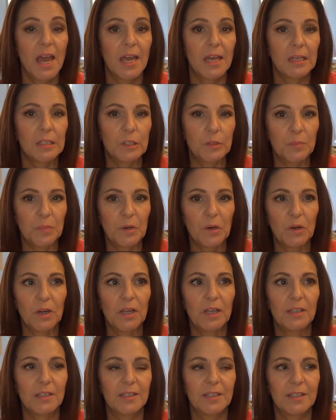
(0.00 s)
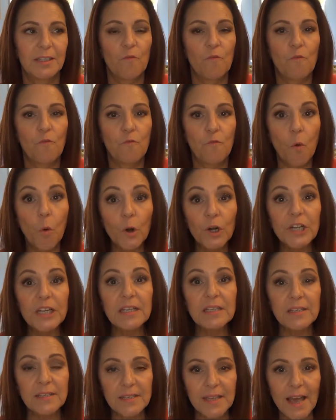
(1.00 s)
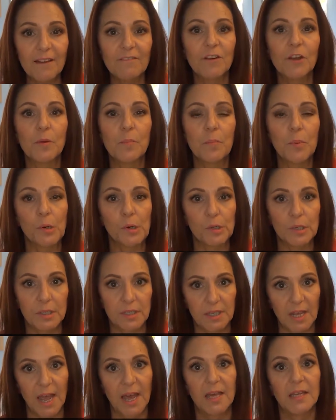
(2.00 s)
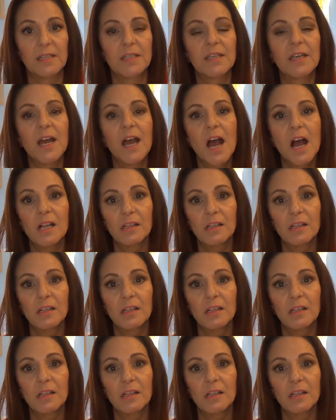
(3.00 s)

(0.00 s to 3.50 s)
experienced 47%